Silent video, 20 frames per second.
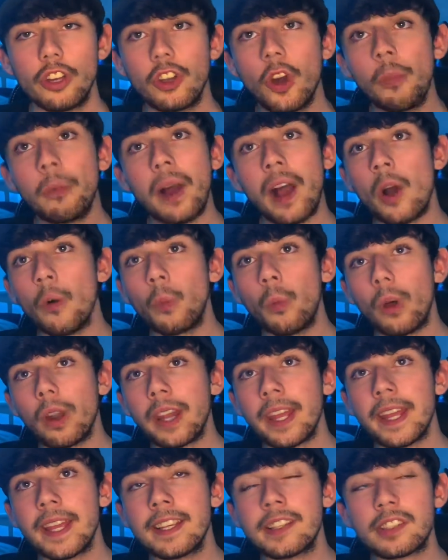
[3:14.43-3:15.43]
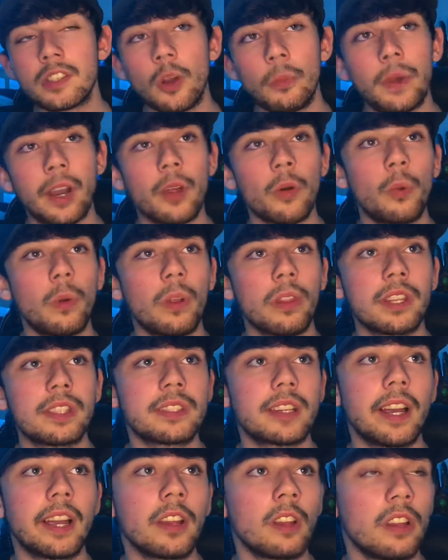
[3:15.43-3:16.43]
No matter what it is, no matter what the
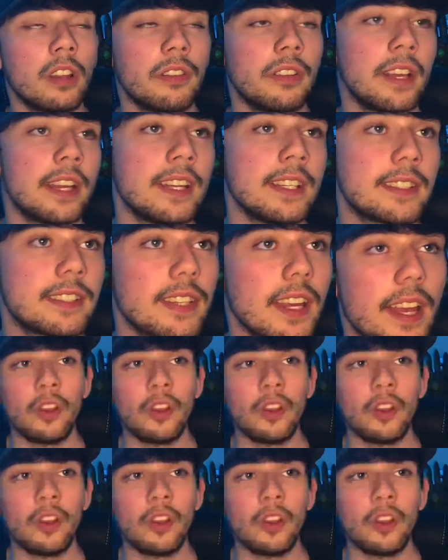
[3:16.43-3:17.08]
title of it is,